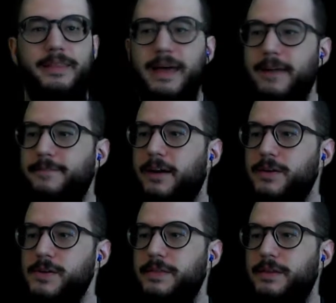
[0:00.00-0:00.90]
that
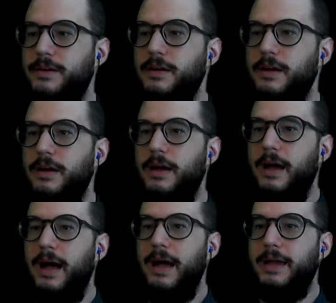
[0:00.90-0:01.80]
value in there.
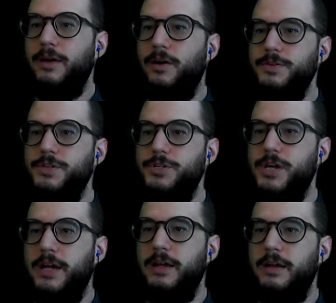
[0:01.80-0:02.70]
I can also
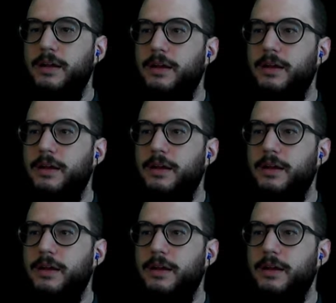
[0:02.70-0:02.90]
check it